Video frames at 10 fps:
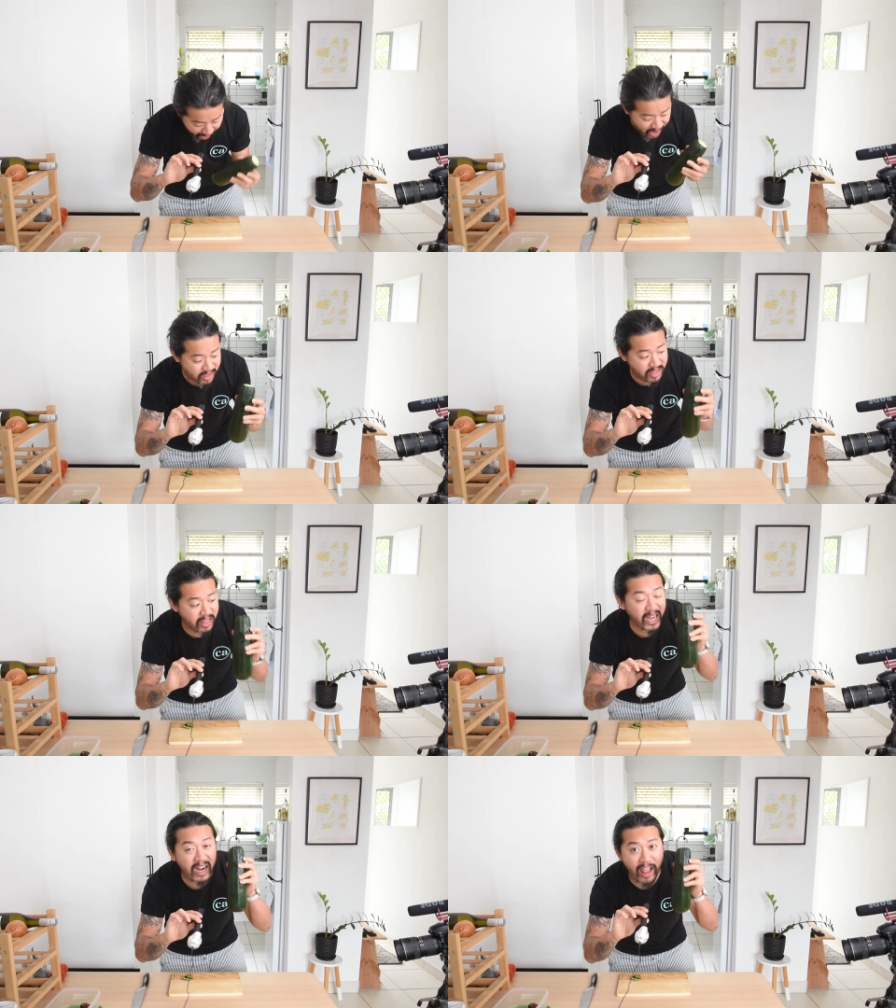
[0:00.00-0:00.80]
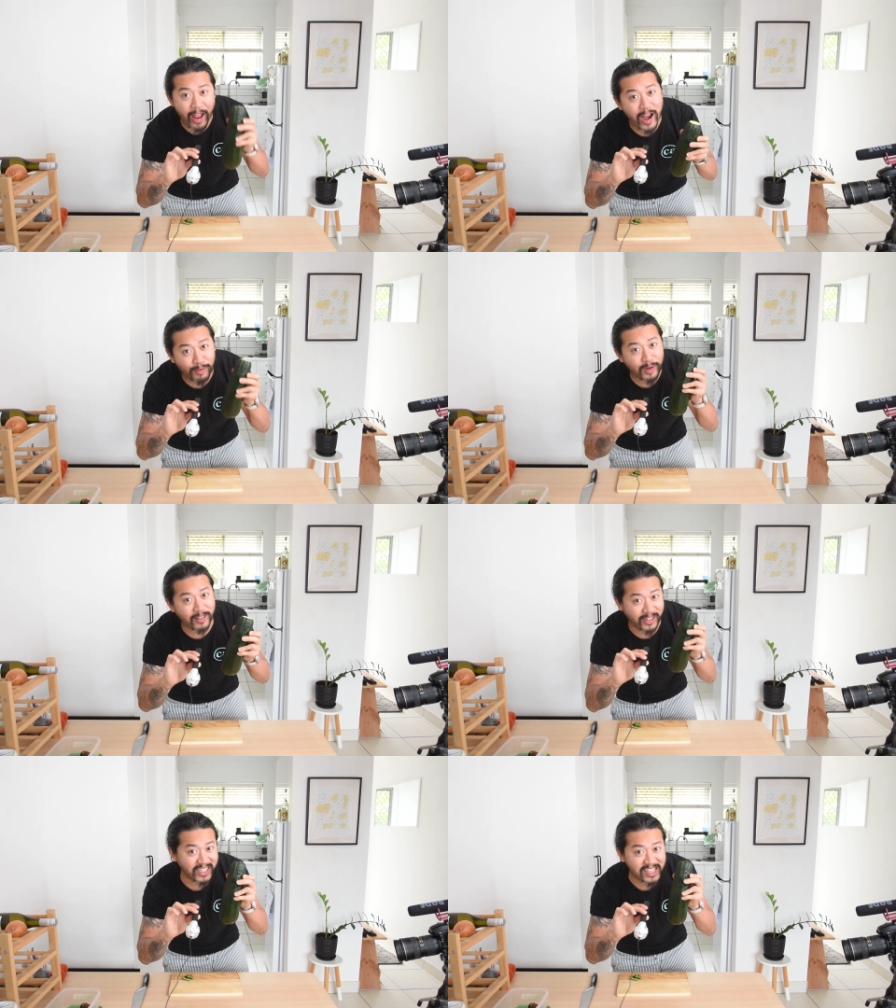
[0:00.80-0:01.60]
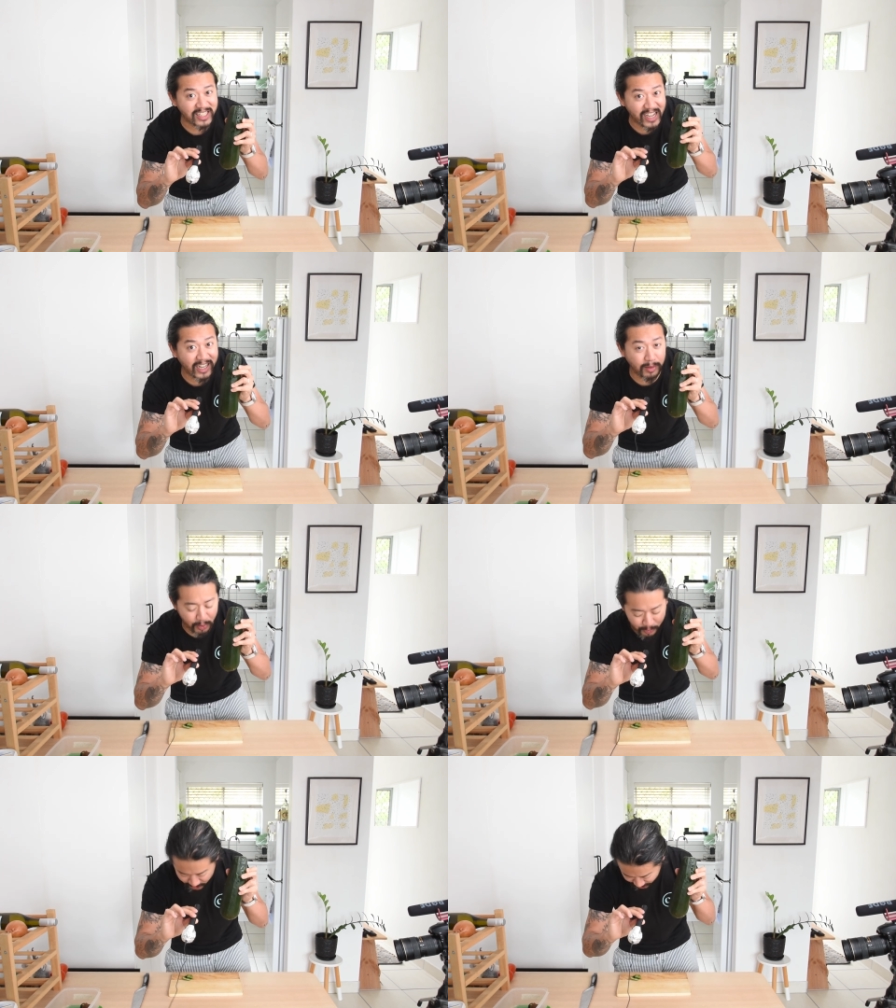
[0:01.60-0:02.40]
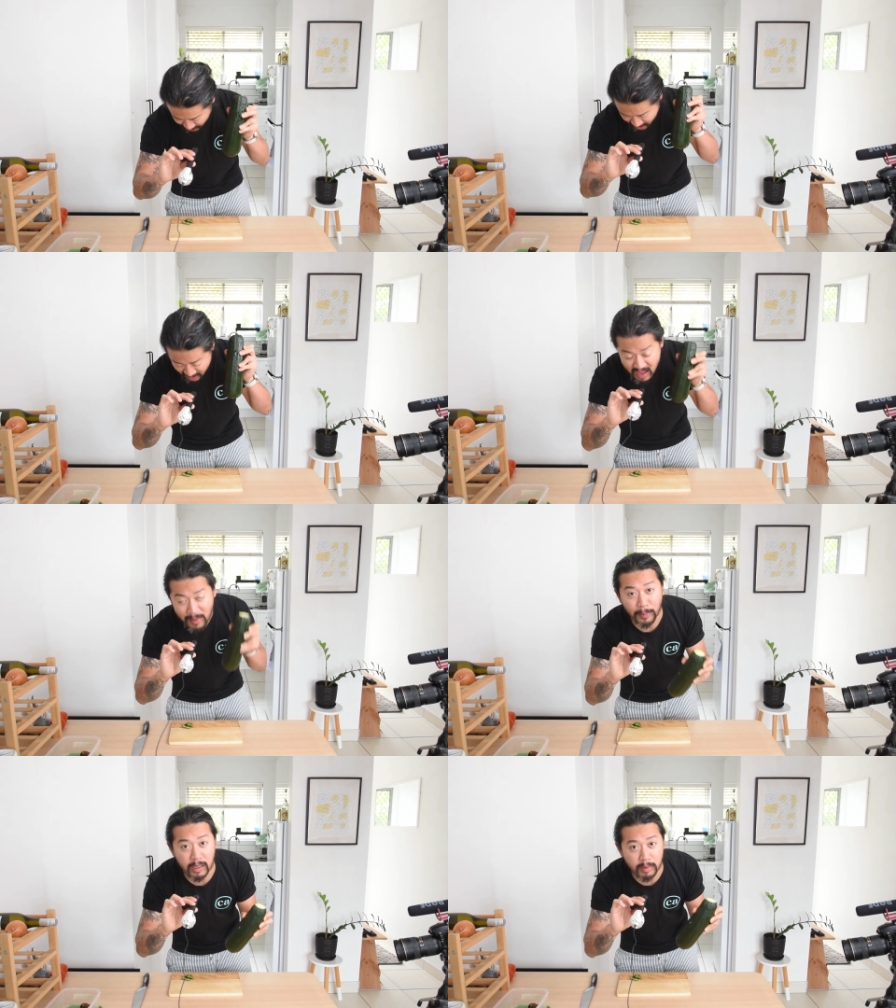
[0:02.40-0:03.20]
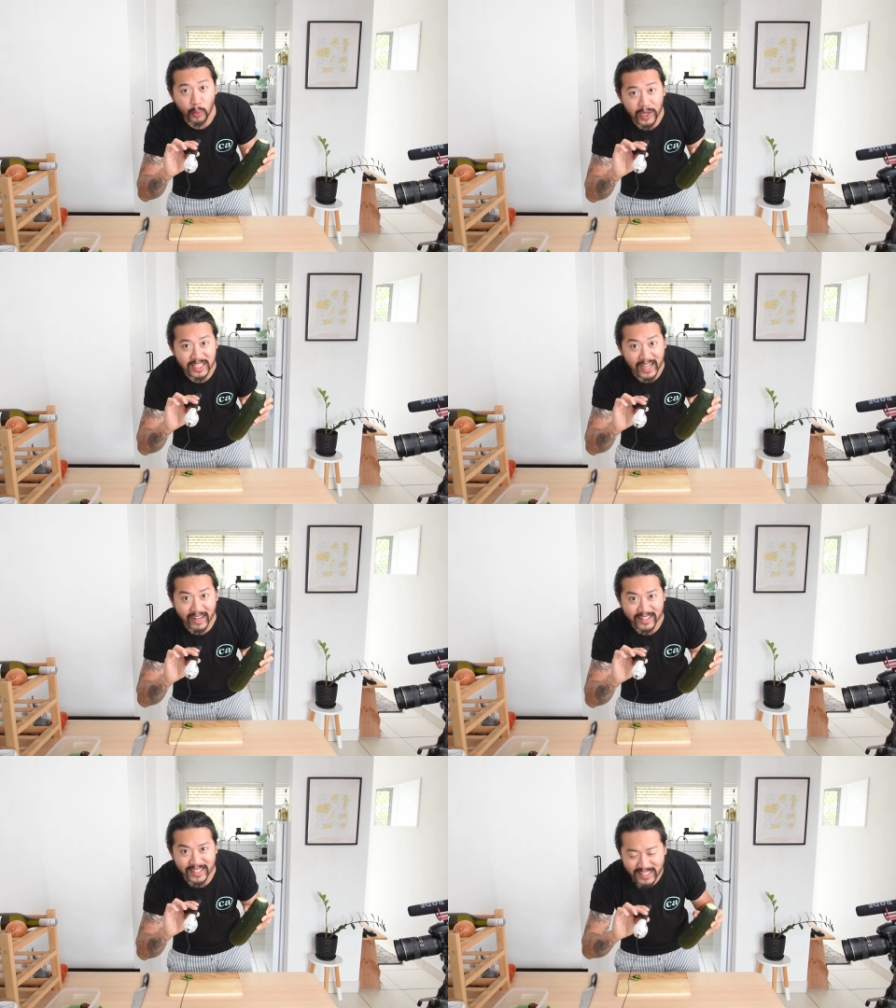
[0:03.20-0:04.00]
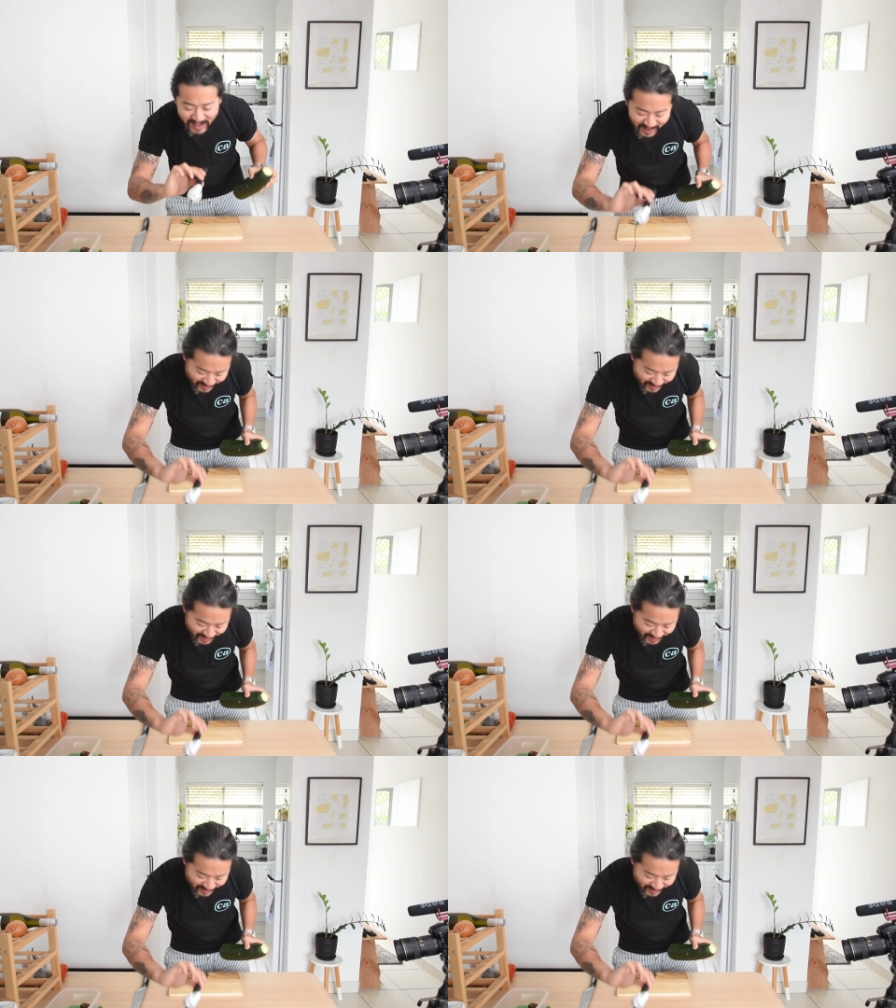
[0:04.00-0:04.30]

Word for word: Other than that, everything is edible. So minimal waste, that is.